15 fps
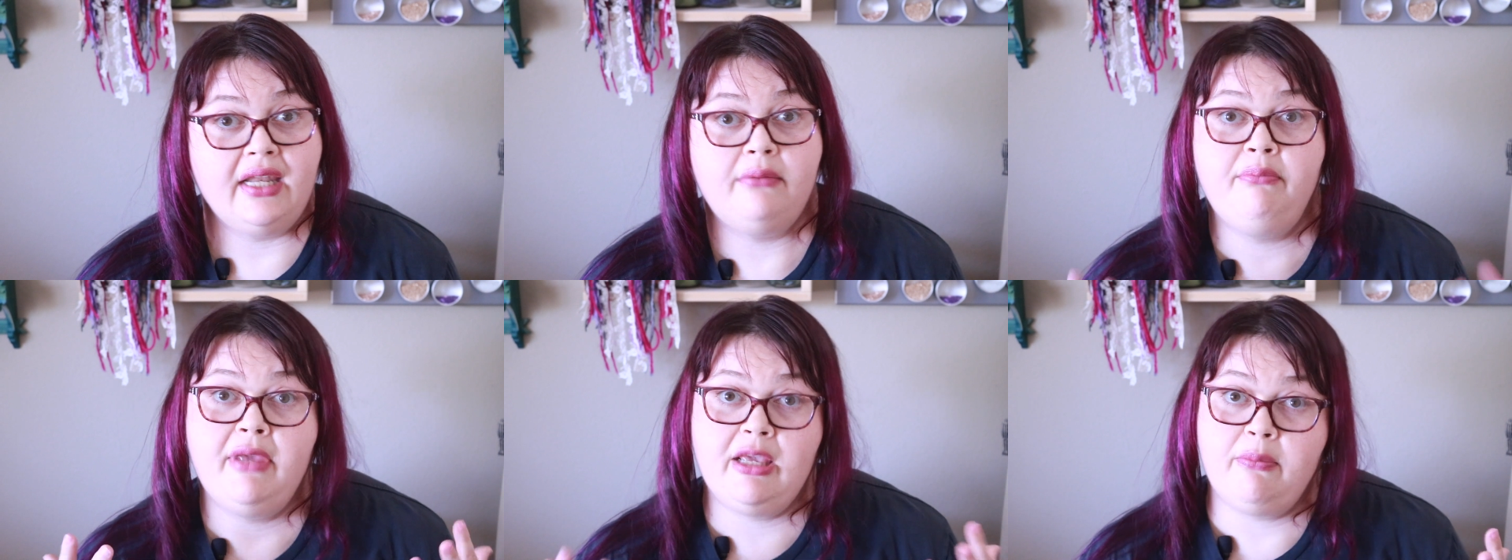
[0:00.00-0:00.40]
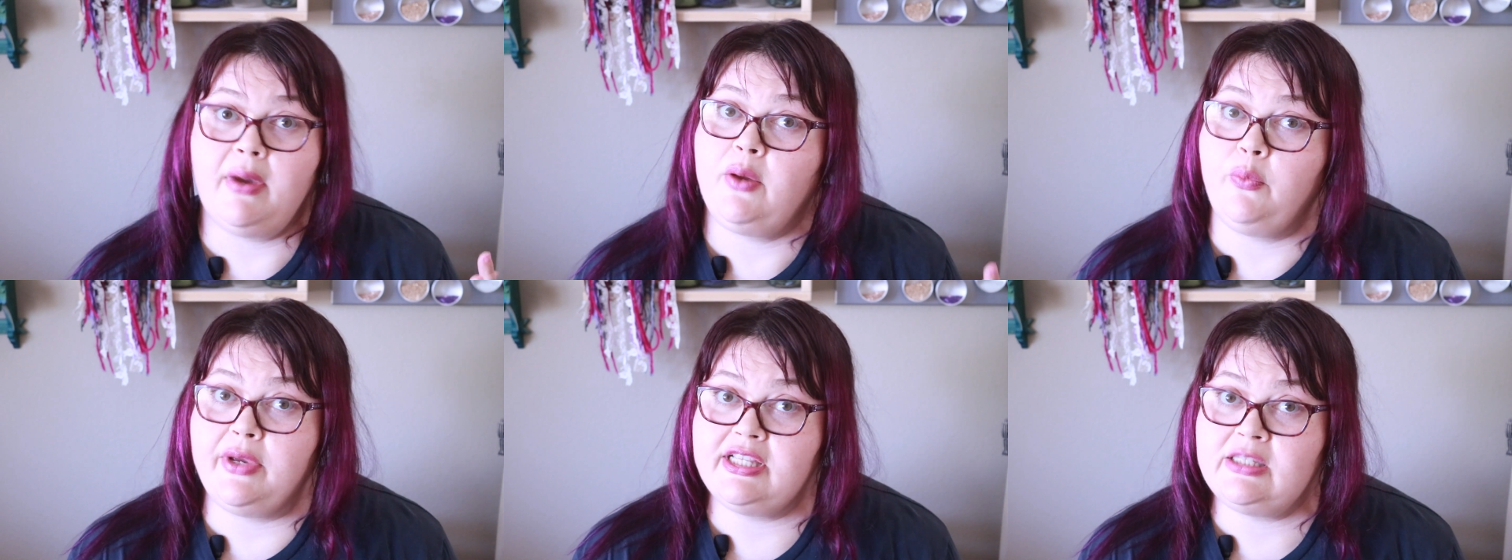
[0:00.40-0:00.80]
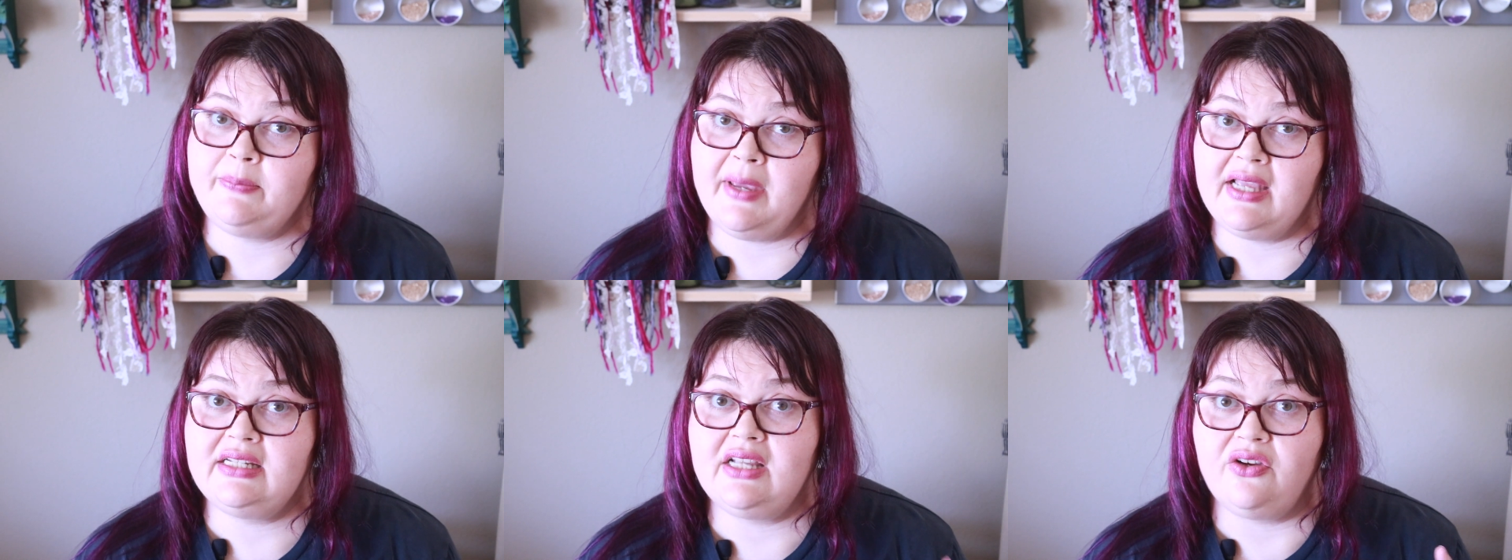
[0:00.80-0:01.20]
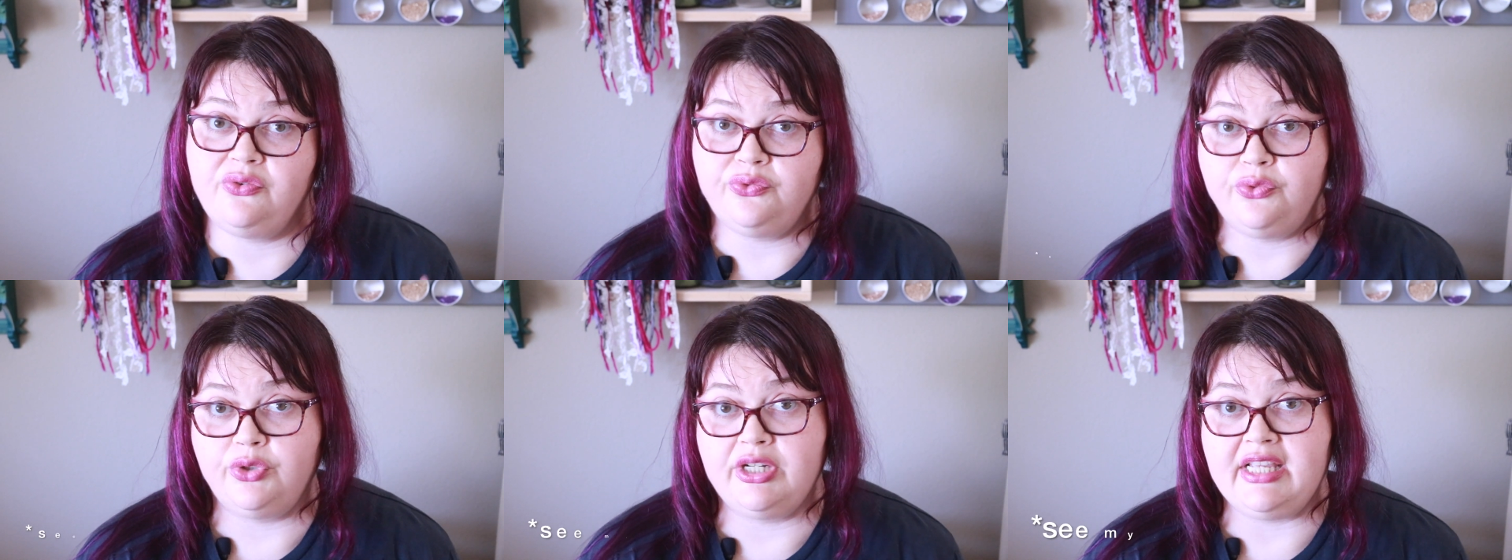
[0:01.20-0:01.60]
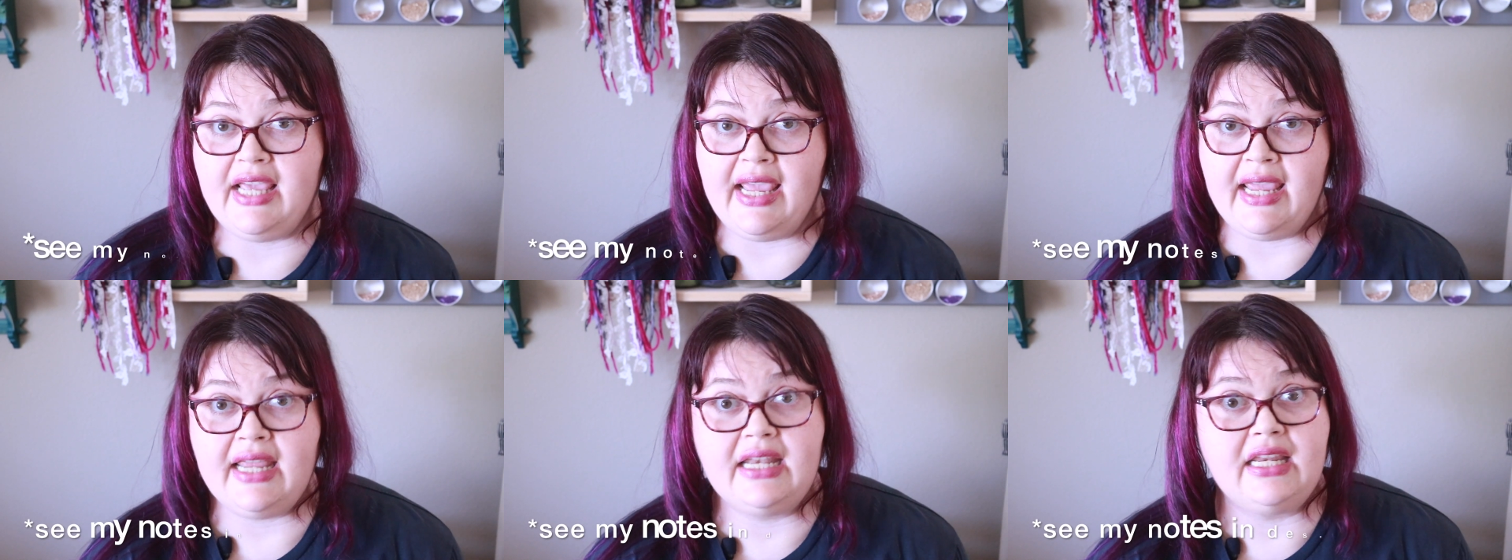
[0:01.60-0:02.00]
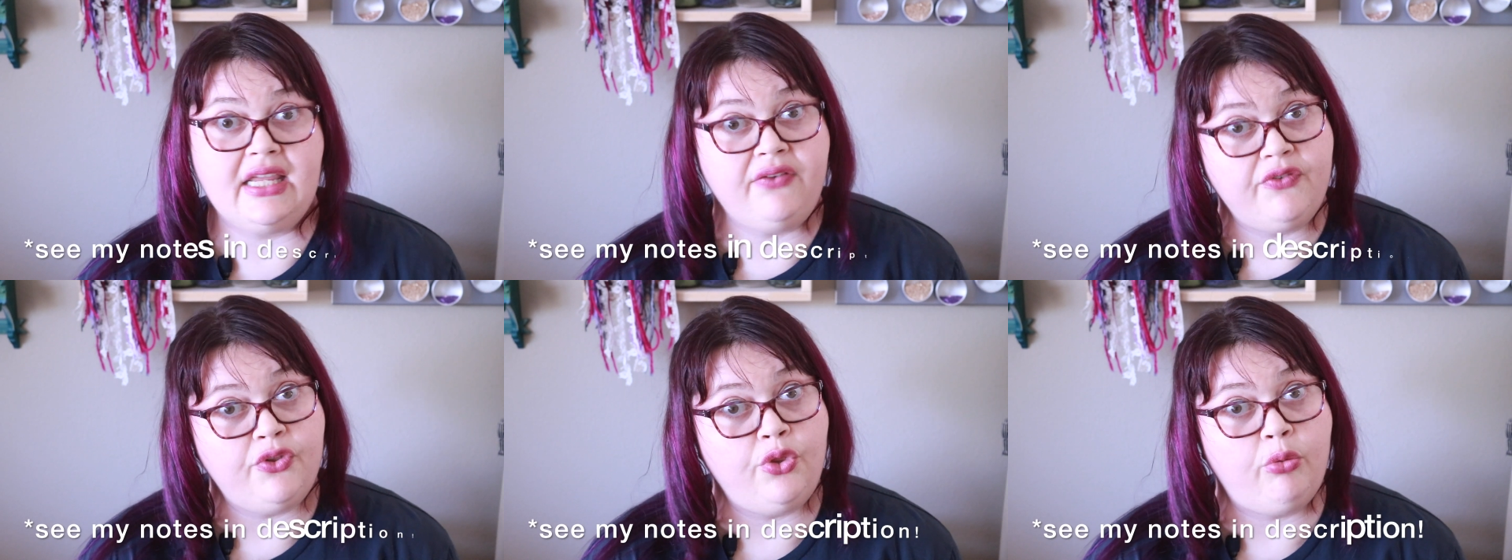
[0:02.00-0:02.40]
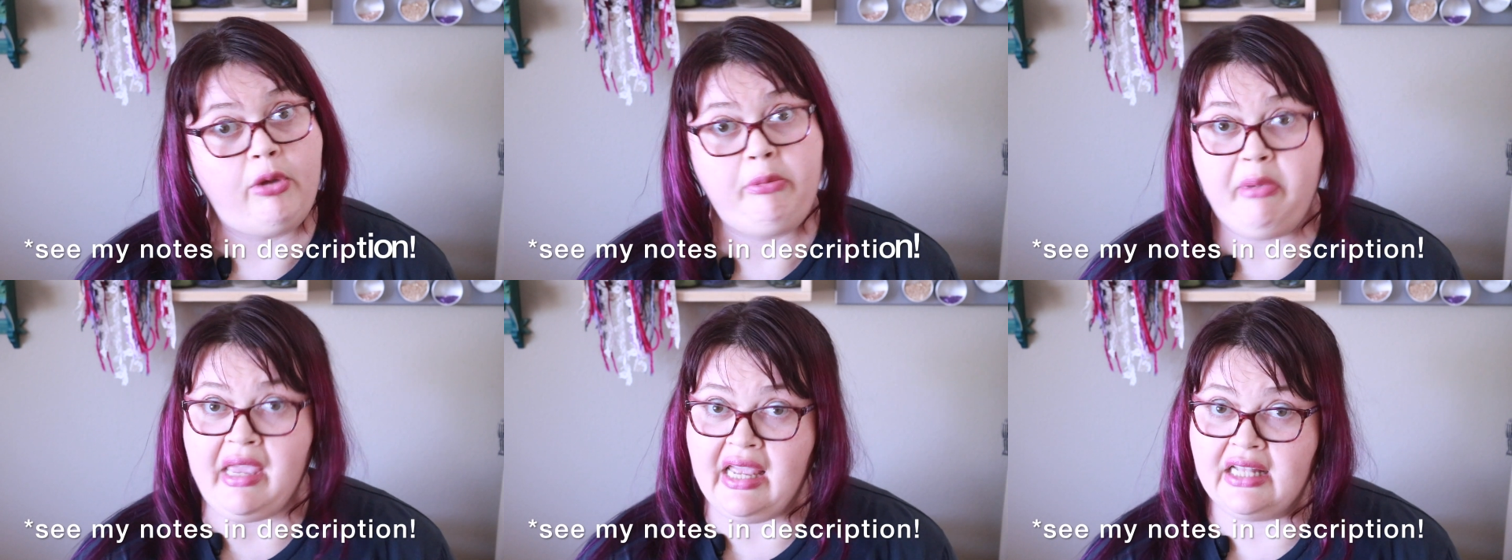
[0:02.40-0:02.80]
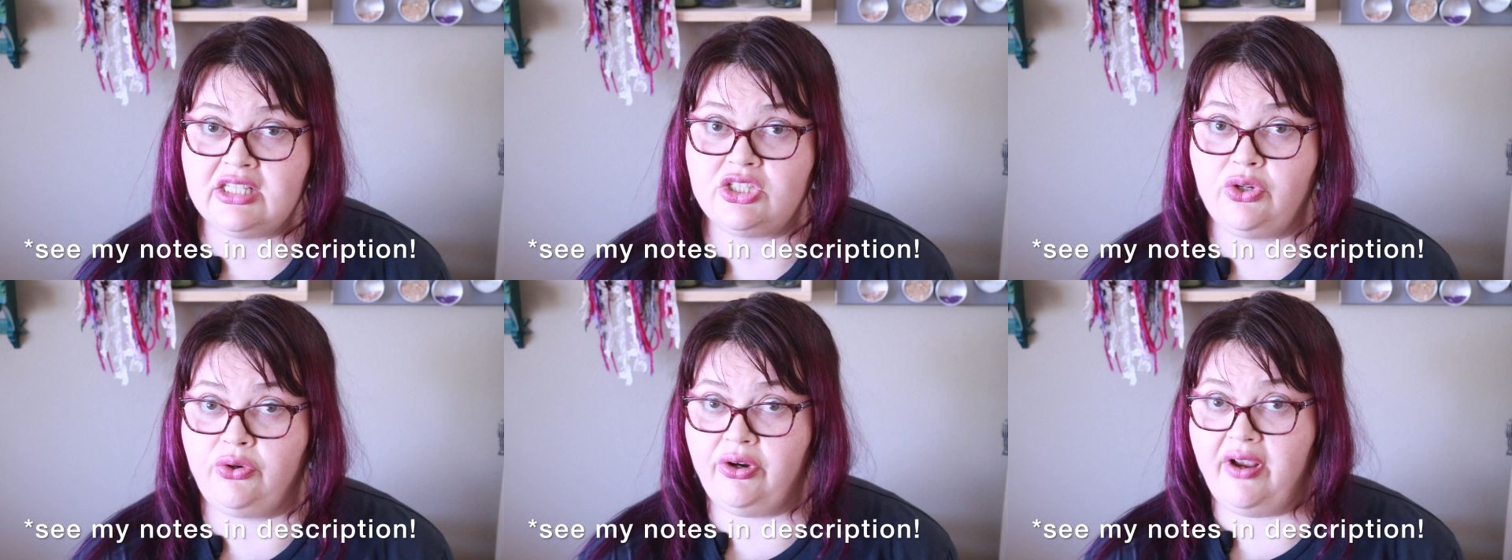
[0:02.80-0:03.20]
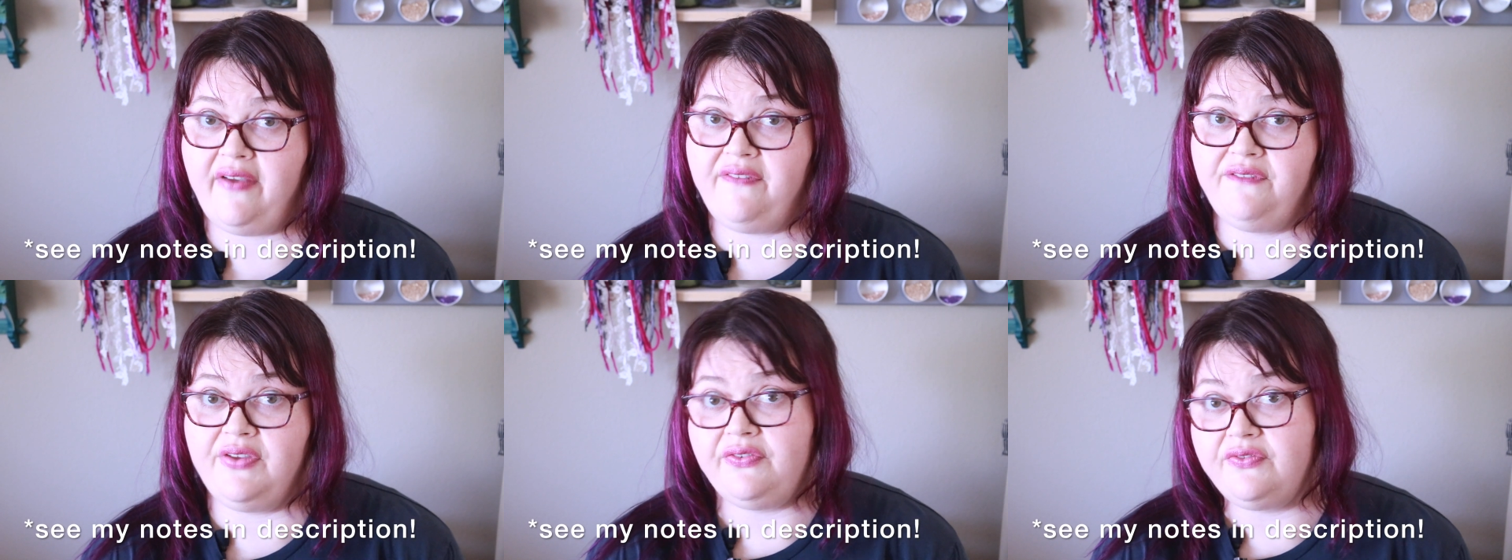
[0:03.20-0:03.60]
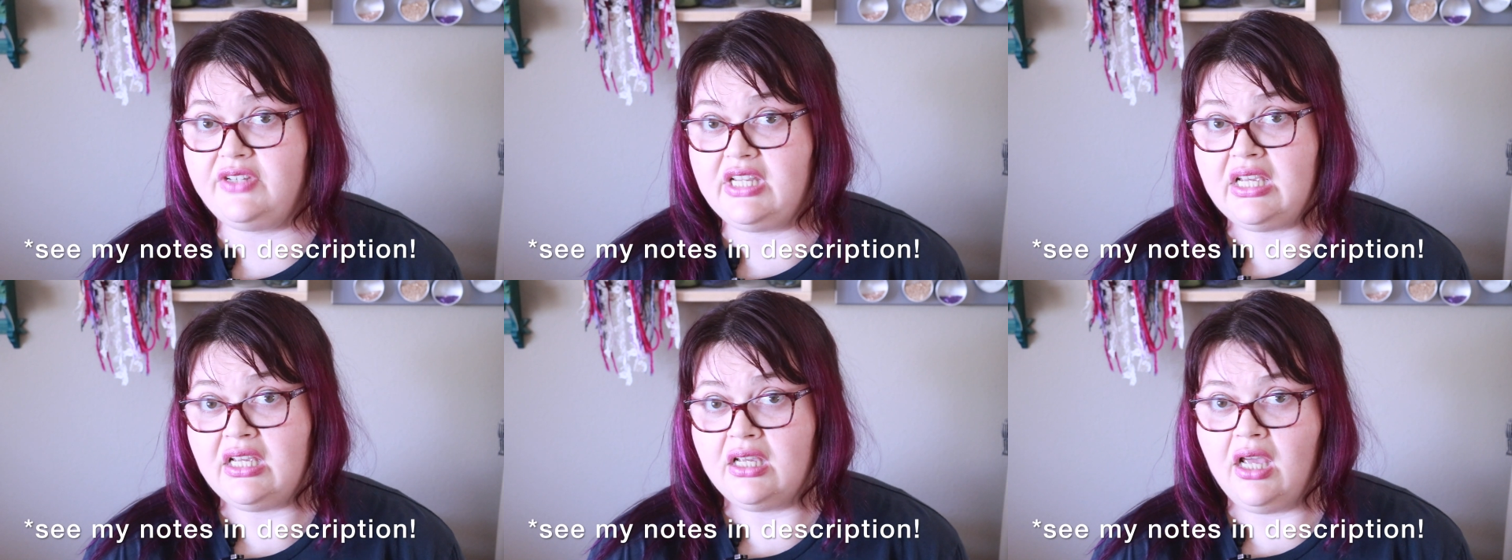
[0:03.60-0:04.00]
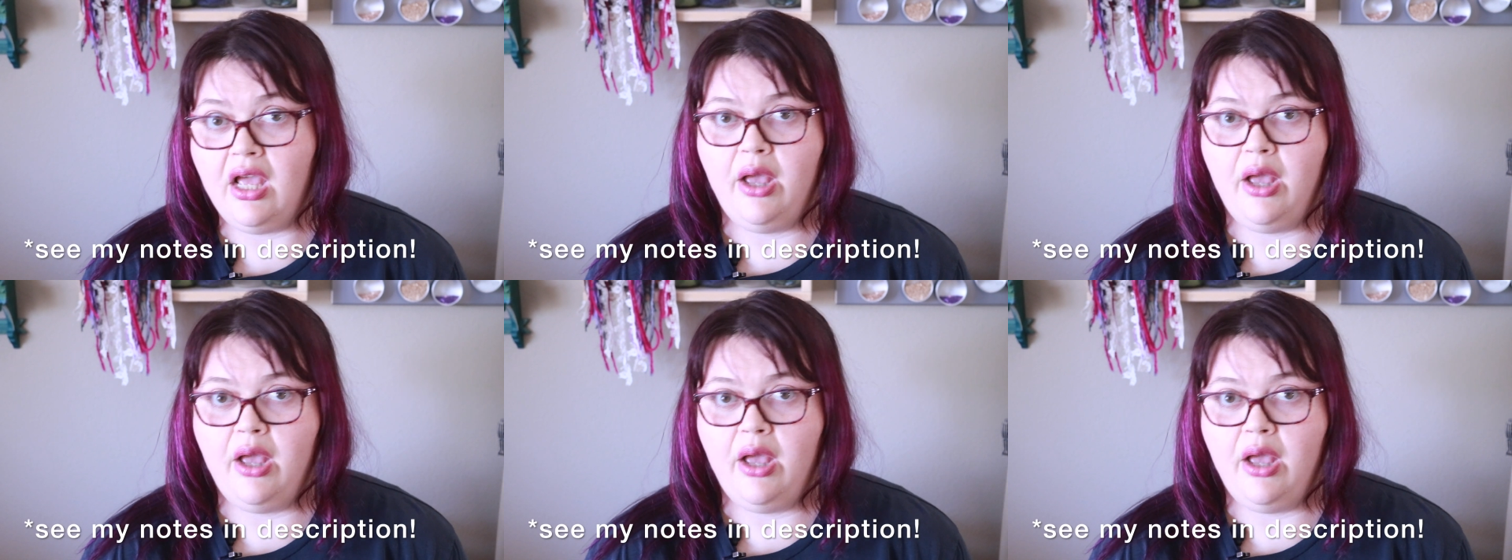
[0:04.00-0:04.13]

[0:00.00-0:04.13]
and make my waistband a 48, even though my pants are a 50,